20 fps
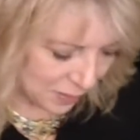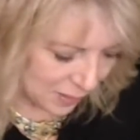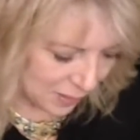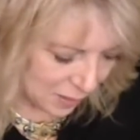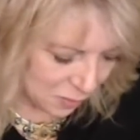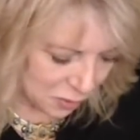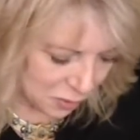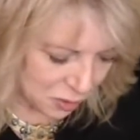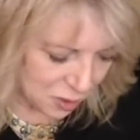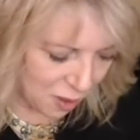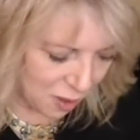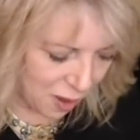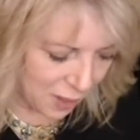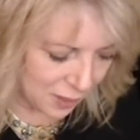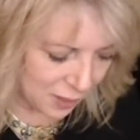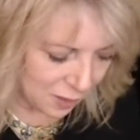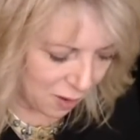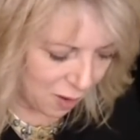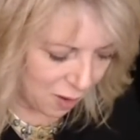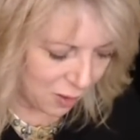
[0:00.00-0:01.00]
but there's
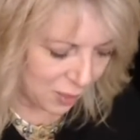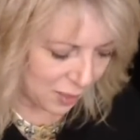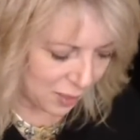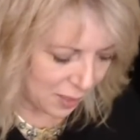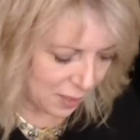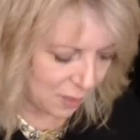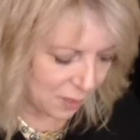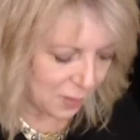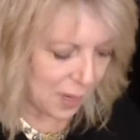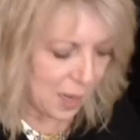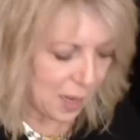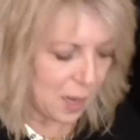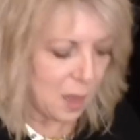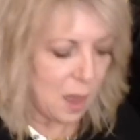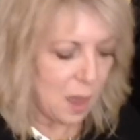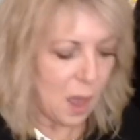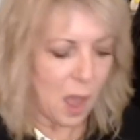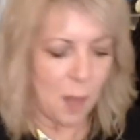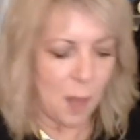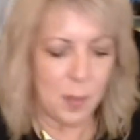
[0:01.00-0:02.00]
Sean calling it. Okay,
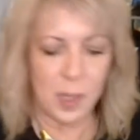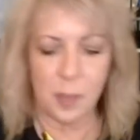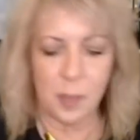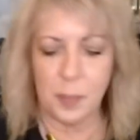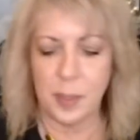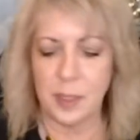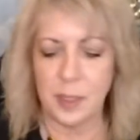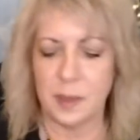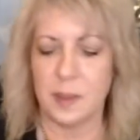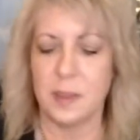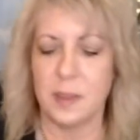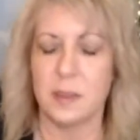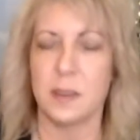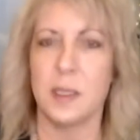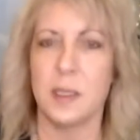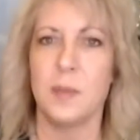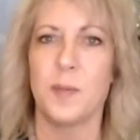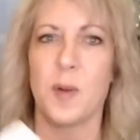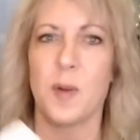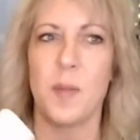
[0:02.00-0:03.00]
I'm going to put this
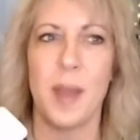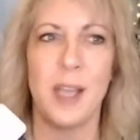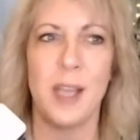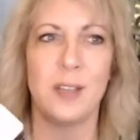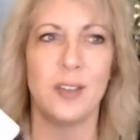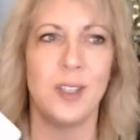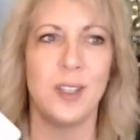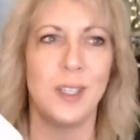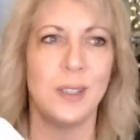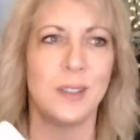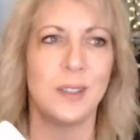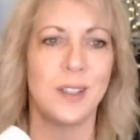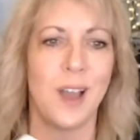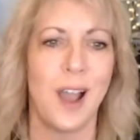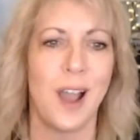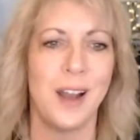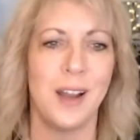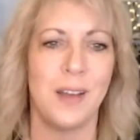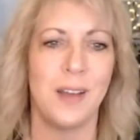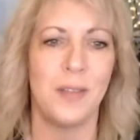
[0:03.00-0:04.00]
information
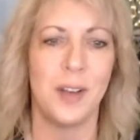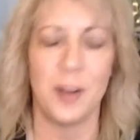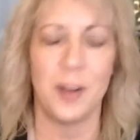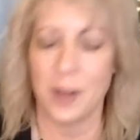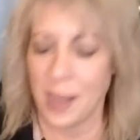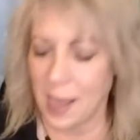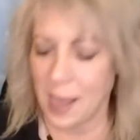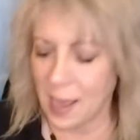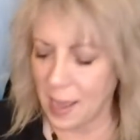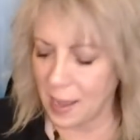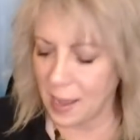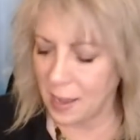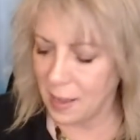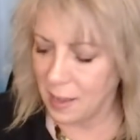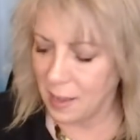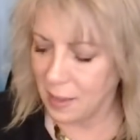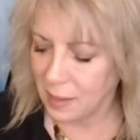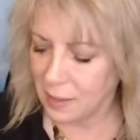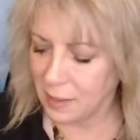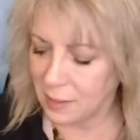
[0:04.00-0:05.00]
inside of it, okay?
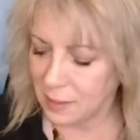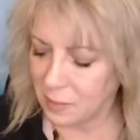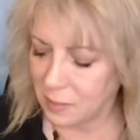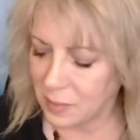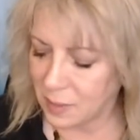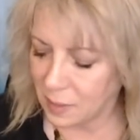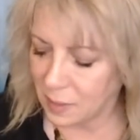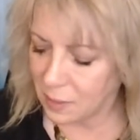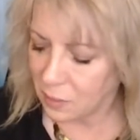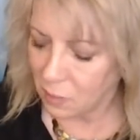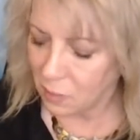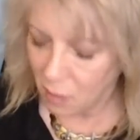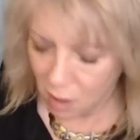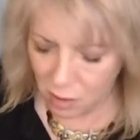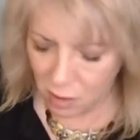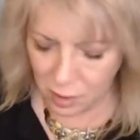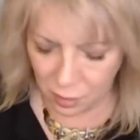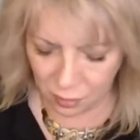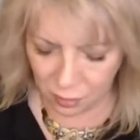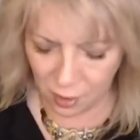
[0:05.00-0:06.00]
Because it was a little
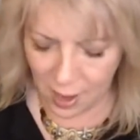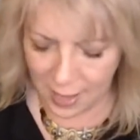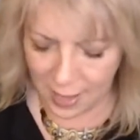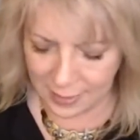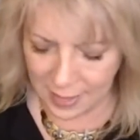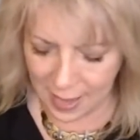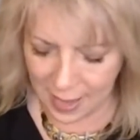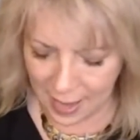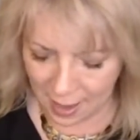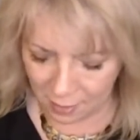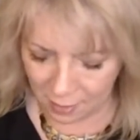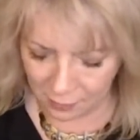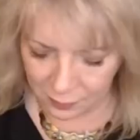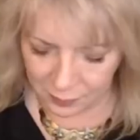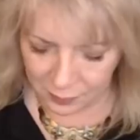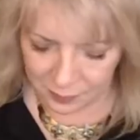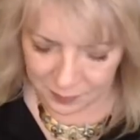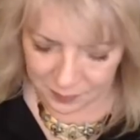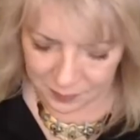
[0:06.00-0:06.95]
hard to track down.